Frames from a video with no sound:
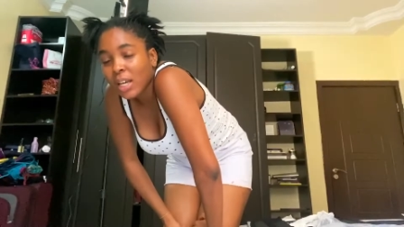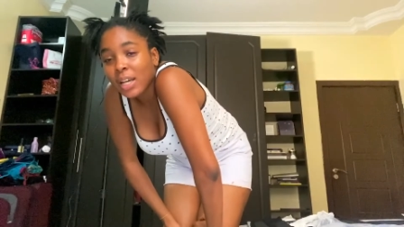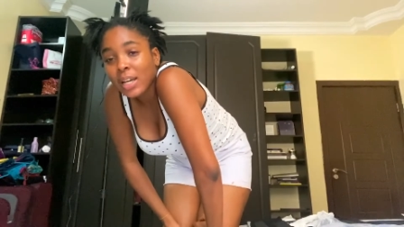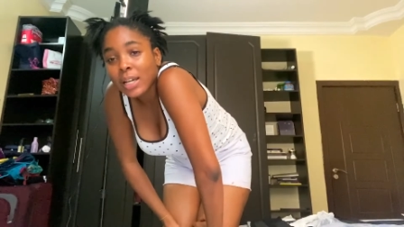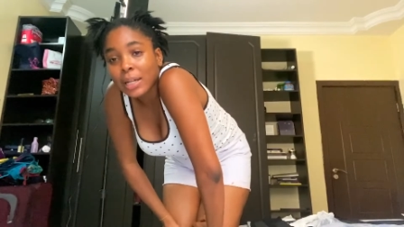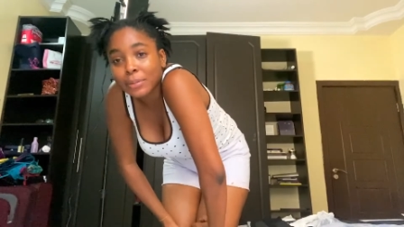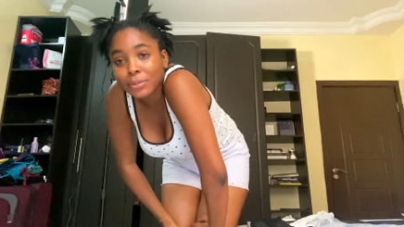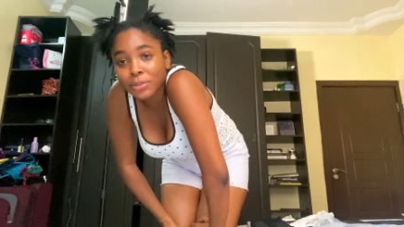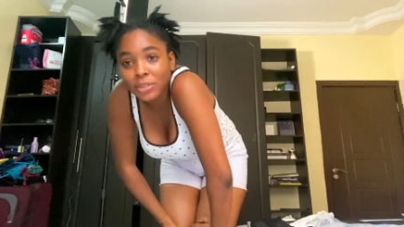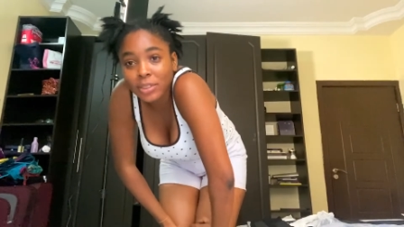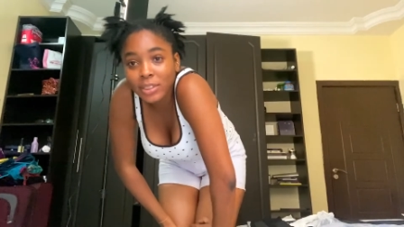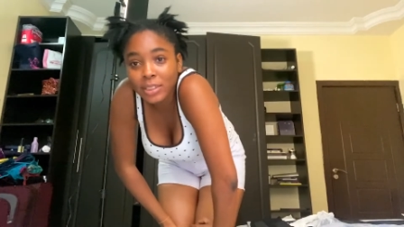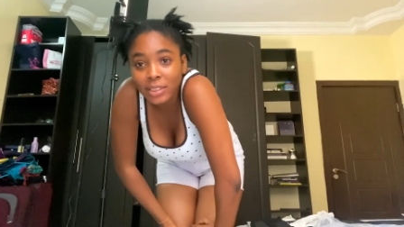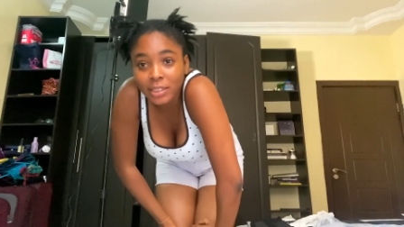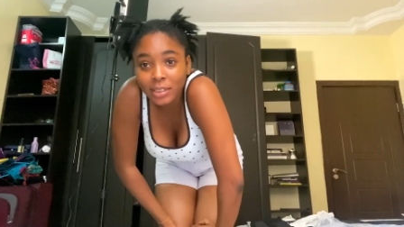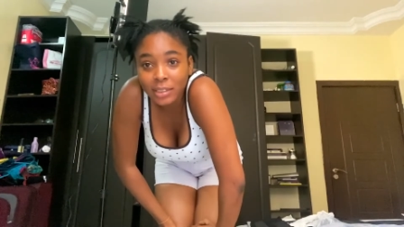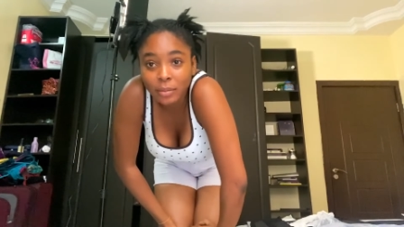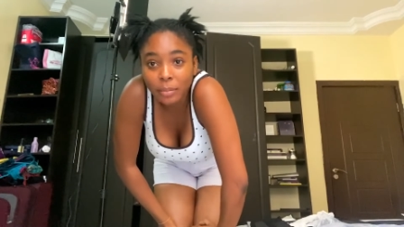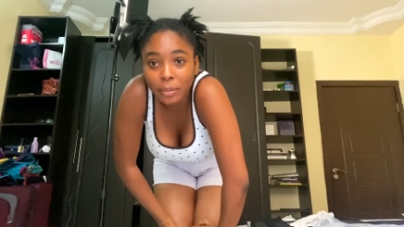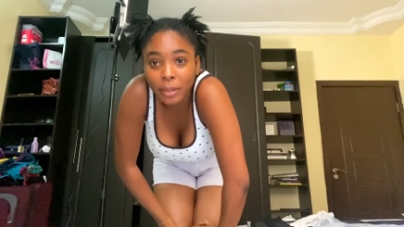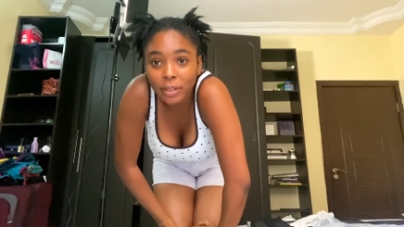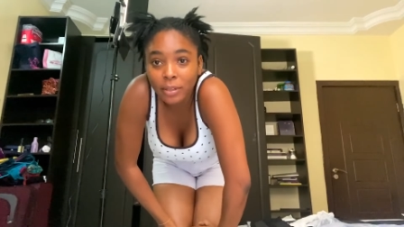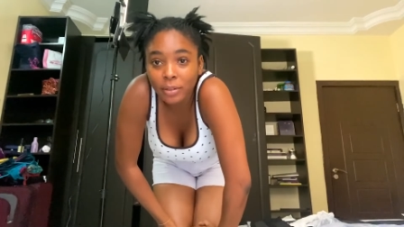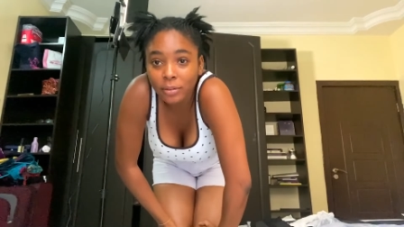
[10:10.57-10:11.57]
I'm shooting in the
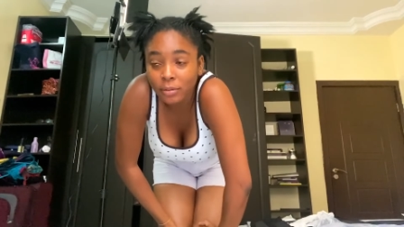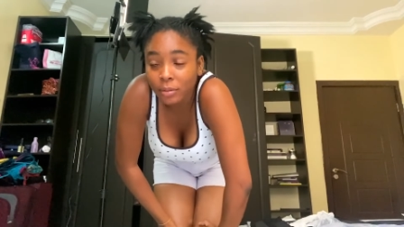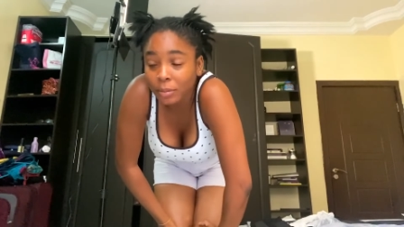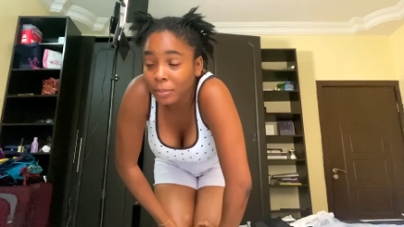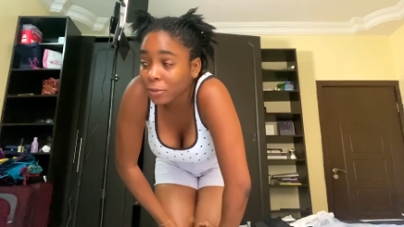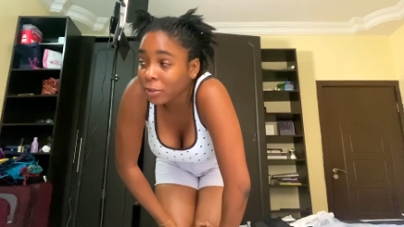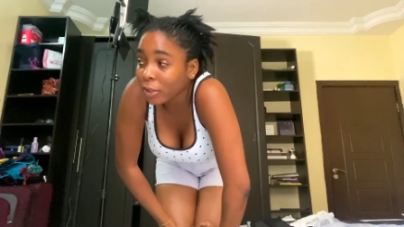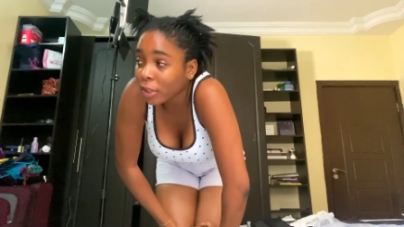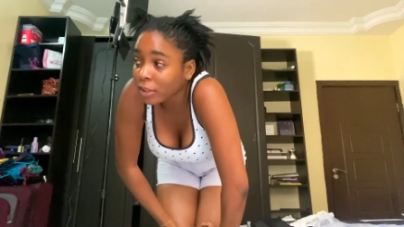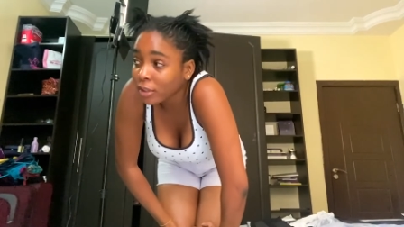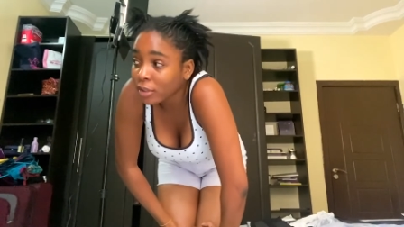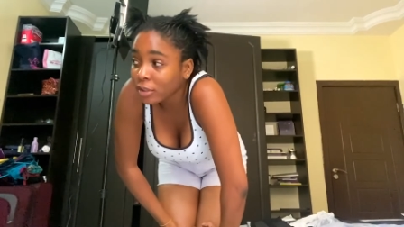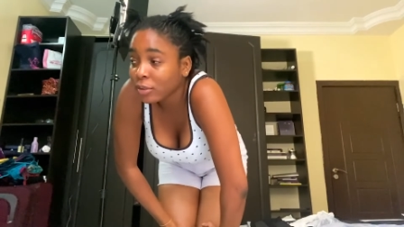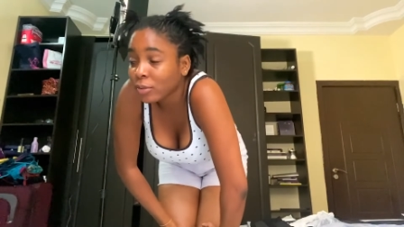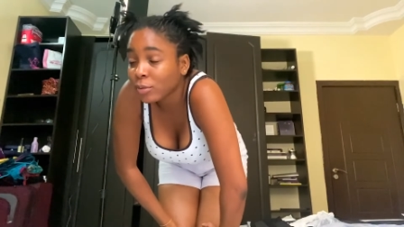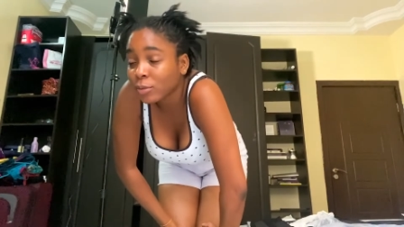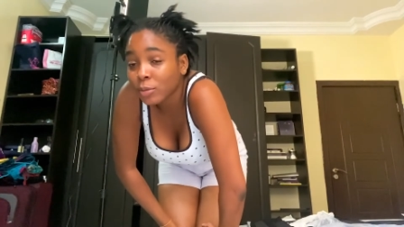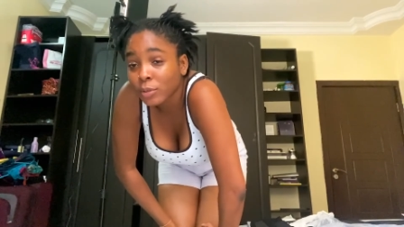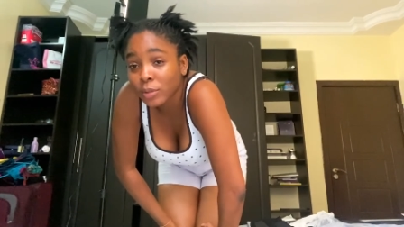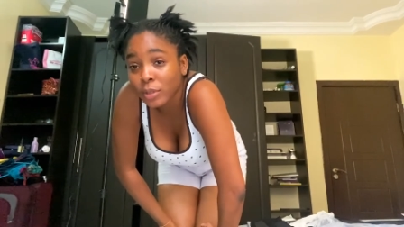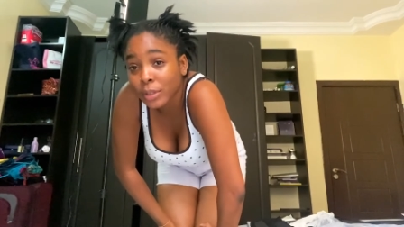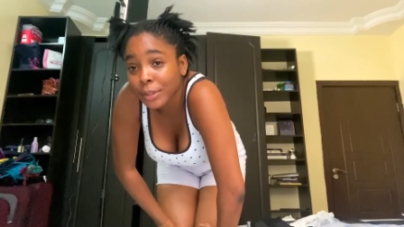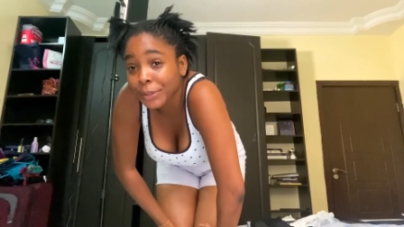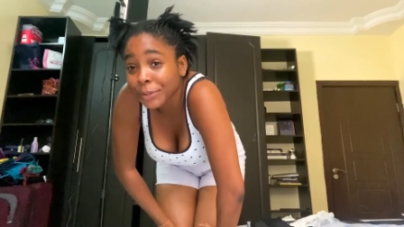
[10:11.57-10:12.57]
bathroom. I'm trying to
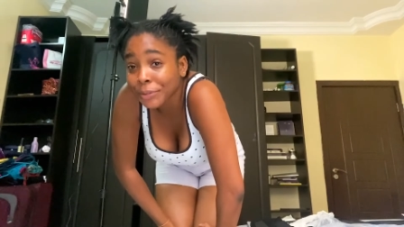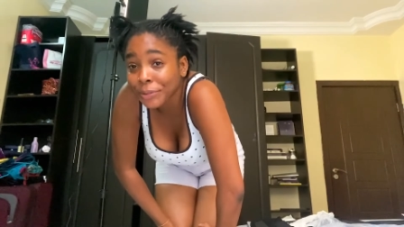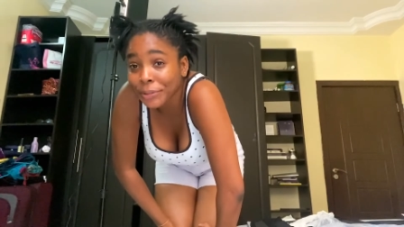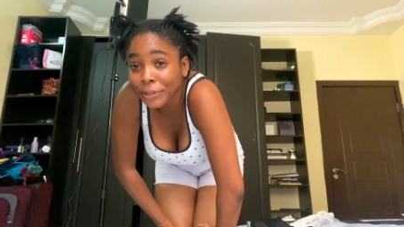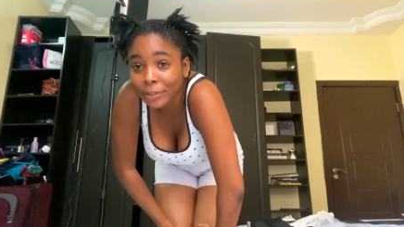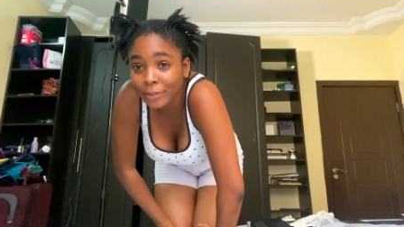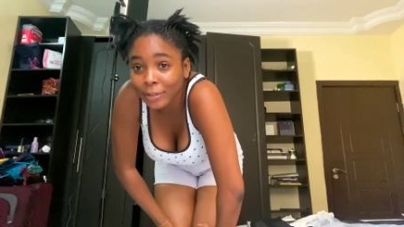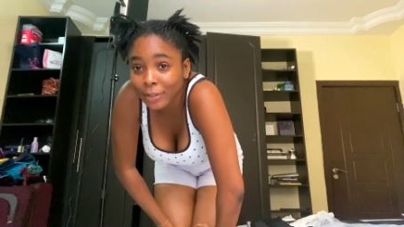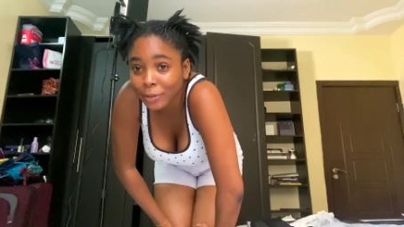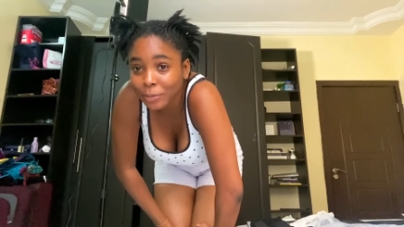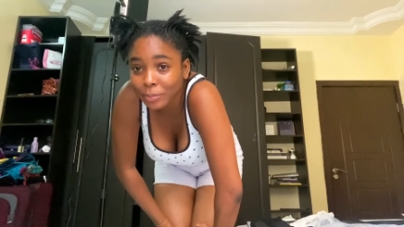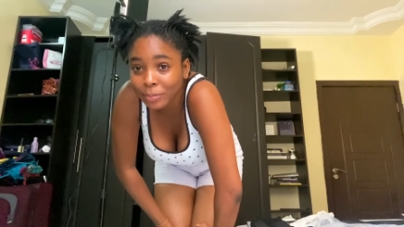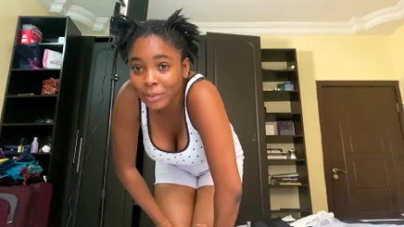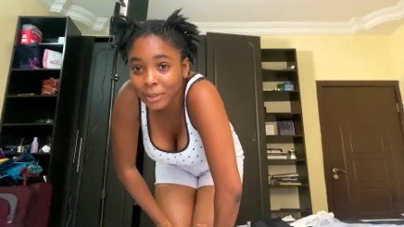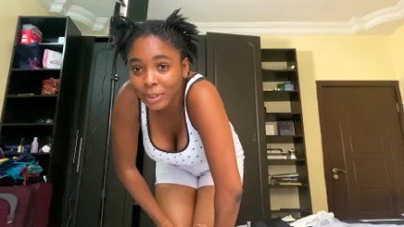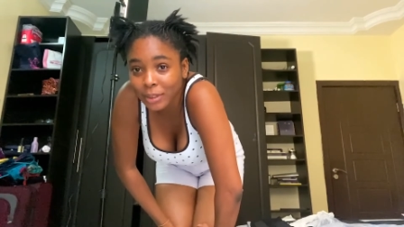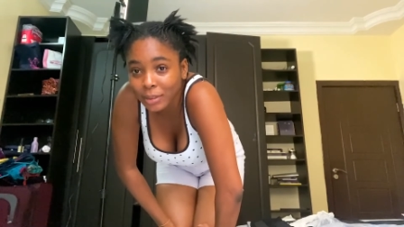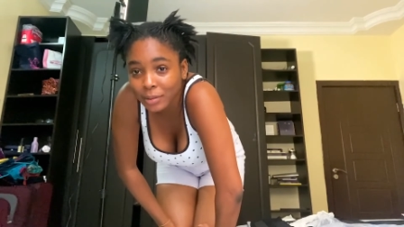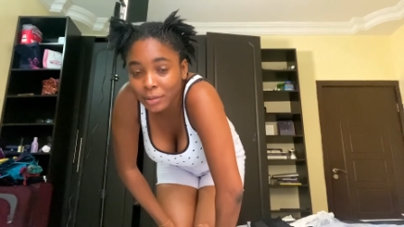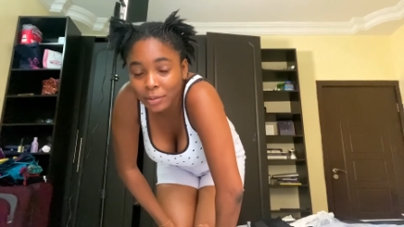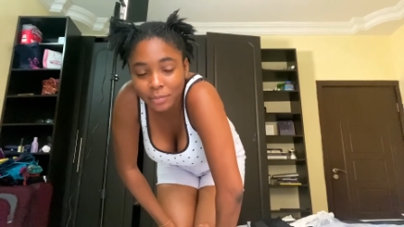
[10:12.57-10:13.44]
do the Oral B